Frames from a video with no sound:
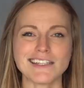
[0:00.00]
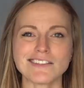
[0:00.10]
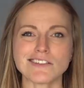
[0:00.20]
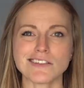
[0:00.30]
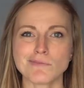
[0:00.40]

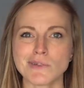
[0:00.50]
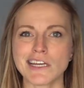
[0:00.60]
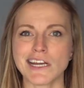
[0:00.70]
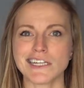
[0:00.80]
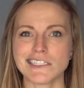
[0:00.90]
These are some
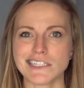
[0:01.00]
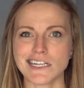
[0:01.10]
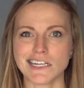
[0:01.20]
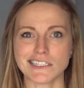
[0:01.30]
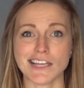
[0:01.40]
good
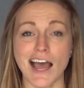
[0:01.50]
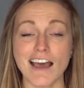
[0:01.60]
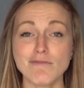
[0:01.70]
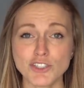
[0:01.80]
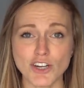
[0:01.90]
ideas.
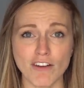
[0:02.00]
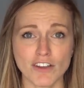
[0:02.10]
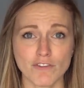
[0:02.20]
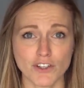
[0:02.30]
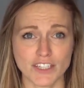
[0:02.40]
I've been
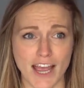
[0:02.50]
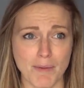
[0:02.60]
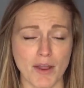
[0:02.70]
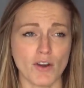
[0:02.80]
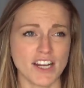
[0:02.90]
traveling full
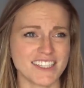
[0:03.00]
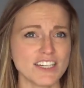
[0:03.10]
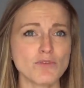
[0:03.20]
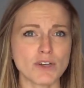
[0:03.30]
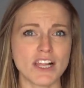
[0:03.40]
time and I
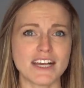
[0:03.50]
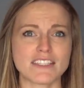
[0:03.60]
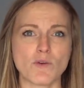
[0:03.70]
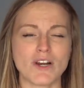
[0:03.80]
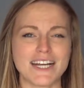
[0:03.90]
didn't
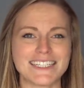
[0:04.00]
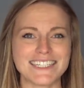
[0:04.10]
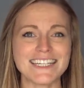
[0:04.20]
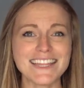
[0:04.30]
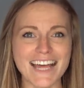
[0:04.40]
realize that when I
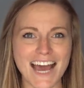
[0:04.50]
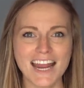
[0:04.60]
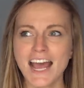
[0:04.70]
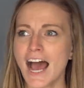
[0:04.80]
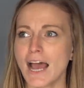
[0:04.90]
did
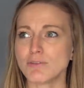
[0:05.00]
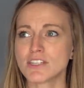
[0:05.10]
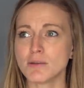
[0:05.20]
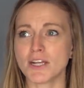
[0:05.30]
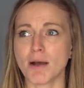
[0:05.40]
that, I was
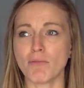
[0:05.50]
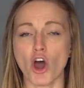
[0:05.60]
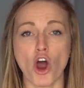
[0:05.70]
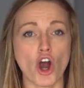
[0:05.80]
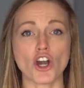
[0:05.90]
gonna become the
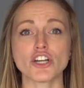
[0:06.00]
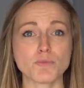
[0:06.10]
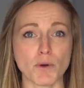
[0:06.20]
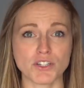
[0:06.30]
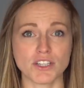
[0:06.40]

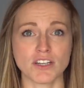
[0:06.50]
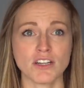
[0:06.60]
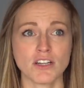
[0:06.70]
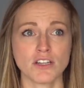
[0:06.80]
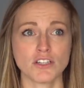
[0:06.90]
hardest
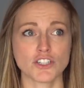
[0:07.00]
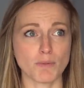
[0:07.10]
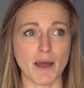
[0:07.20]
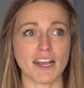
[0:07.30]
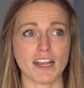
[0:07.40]
person
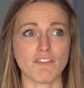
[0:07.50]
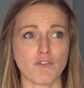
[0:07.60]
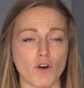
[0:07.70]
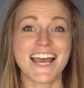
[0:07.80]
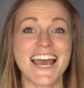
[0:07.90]
to buy a gift
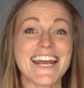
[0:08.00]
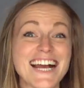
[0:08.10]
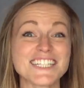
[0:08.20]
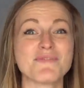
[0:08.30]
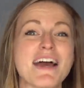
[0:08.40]
for. Hey
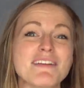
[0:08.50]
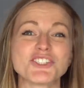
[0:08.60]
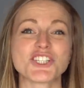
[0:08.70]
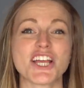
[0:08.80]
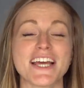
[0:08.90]
guys, my name
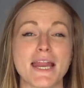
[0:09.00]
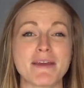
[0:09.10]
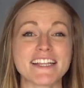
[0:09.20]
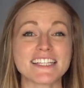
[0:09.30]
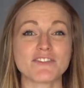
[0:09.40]
is Shayla and I
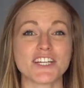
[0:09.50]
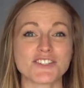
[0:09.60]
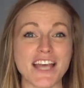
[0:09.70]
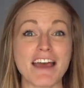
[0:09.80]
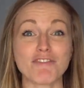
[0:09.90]
make these
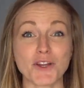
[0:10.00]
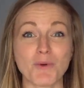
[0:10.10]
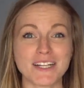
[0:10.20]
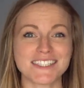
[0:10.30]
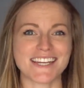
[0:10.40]
videos every
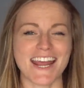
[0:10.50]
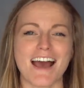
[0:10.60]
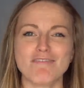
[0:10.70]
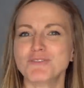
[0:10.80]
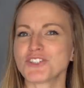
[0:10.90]
Wednesday.
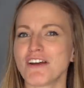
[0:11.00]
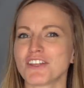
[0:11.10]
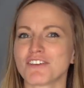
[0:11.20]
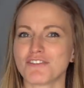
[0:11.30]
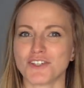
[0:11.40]
I've been
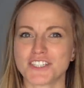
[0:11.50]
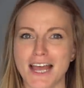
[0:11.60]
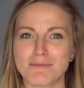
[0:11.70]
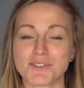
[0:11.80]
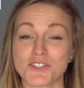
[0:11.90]
traveling full
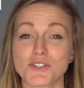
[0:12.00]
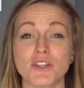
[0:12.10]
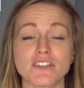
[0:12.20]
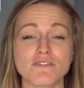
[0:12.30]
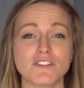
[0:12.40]
time since
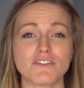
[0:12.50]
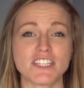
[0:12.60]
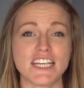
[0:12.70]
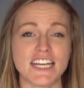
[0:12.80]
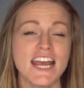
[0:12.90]

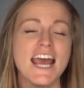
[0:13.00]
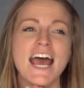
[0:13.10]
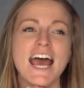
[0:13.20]
2015